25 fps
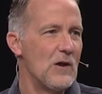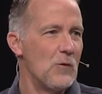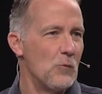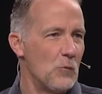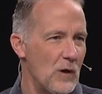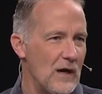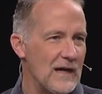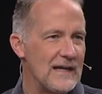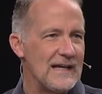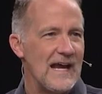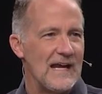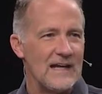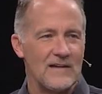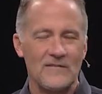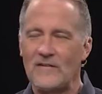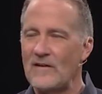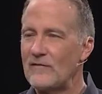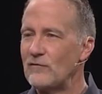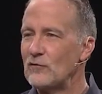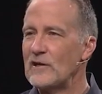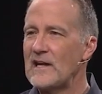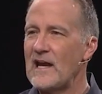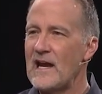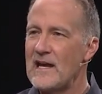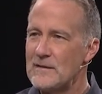one out of
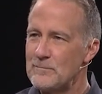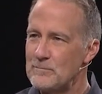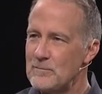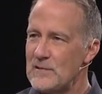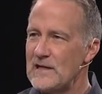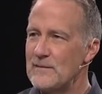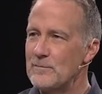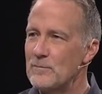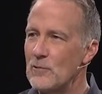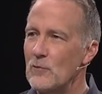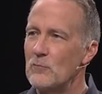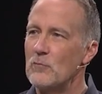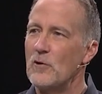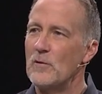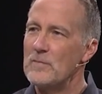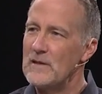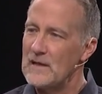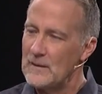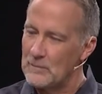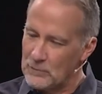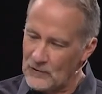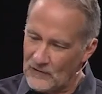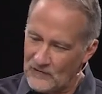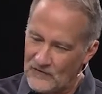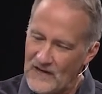every eight people will
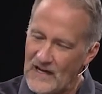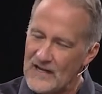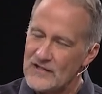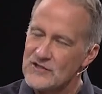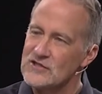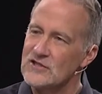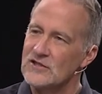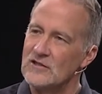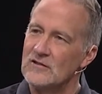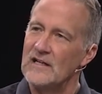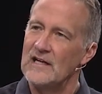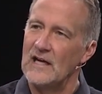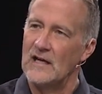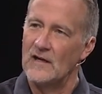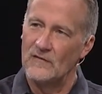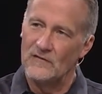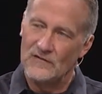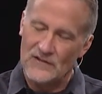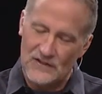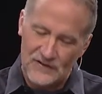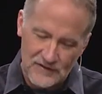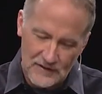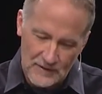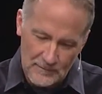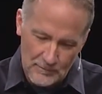be a professional
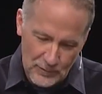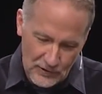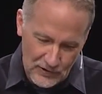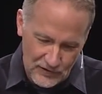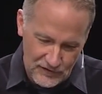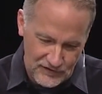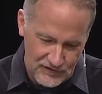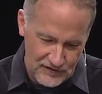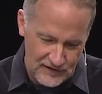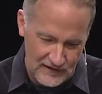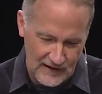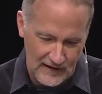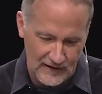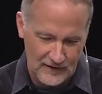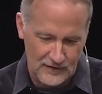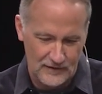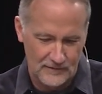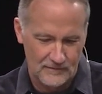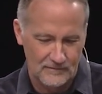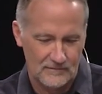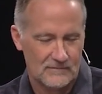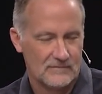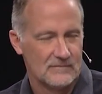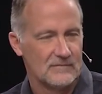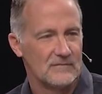Elvis impersonator.
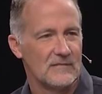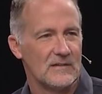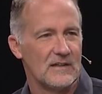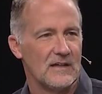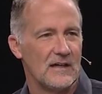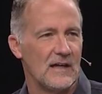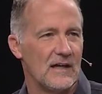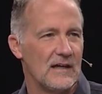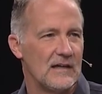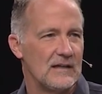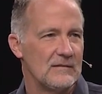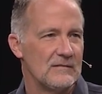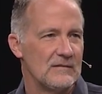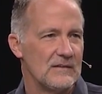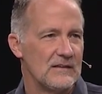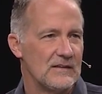Okay?